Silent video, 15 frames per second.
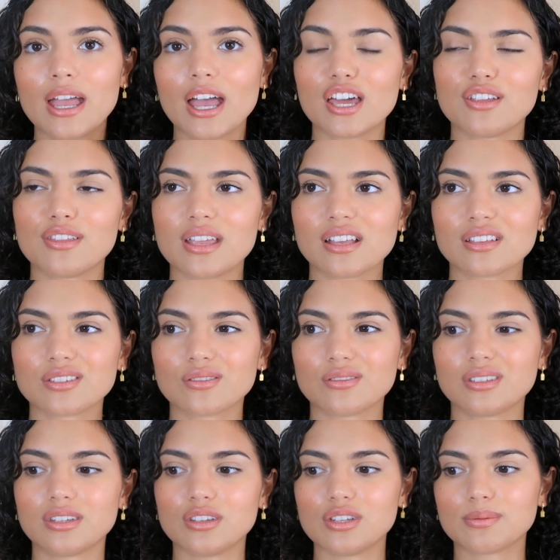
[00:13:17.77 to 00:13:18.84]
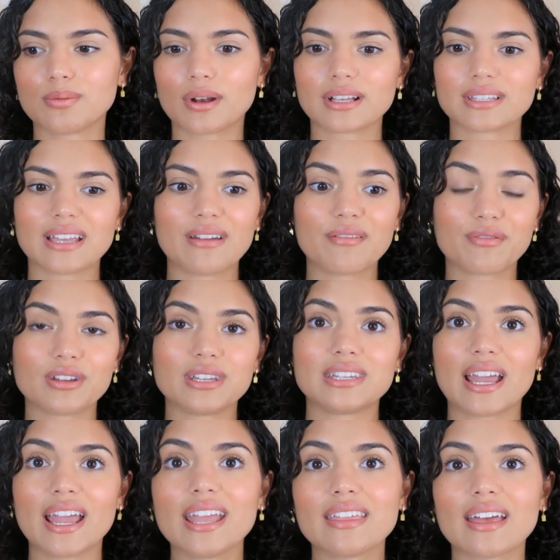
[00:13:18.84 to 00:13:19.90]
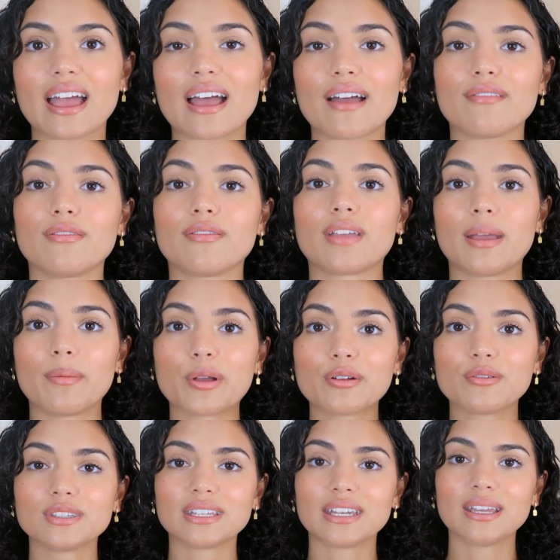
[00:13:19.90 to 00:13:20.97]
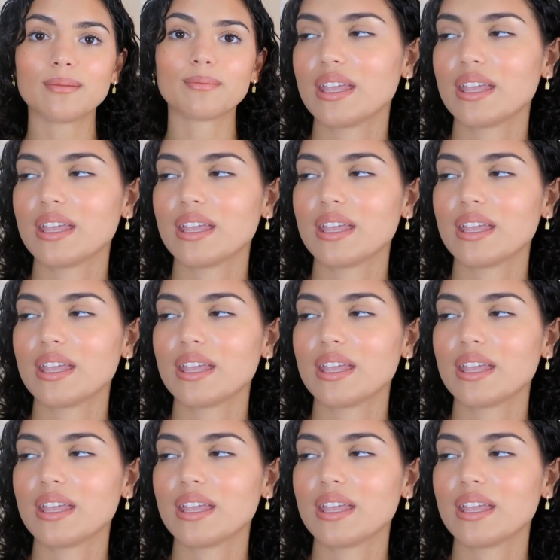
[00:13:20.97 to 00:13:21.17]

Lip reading: I don't think it's good to use products every day that have chemicals in it.